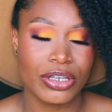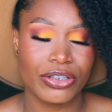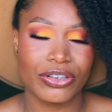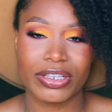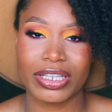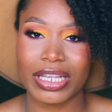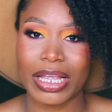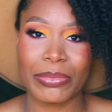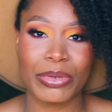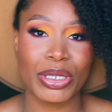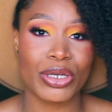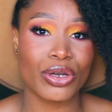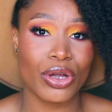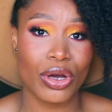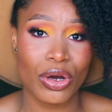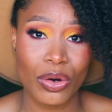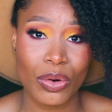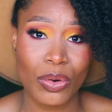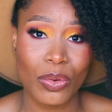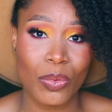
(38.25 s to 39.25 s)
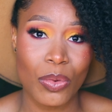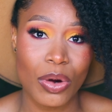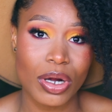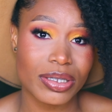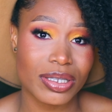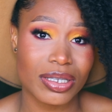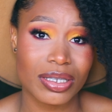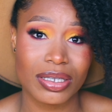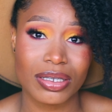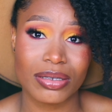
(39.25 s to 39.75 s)
Just let me know
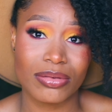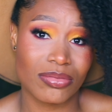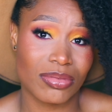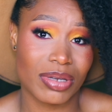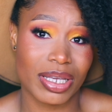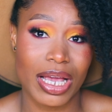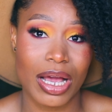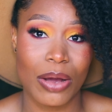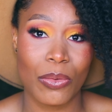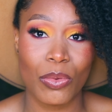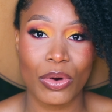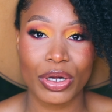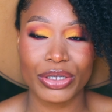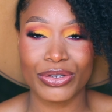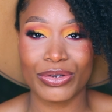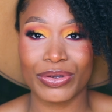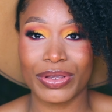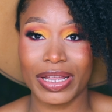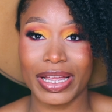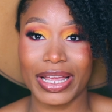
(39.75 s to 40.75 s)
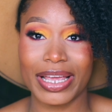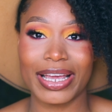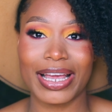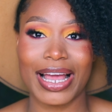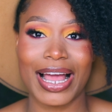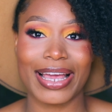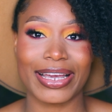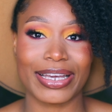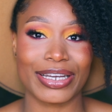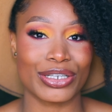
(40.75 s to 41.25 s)
what you think
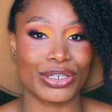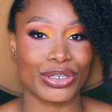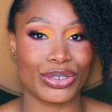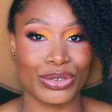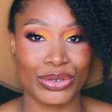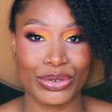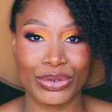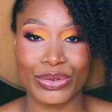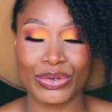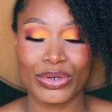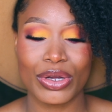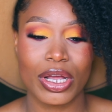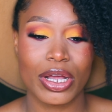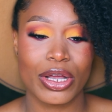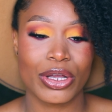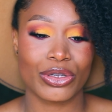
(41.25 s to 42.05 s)
I can do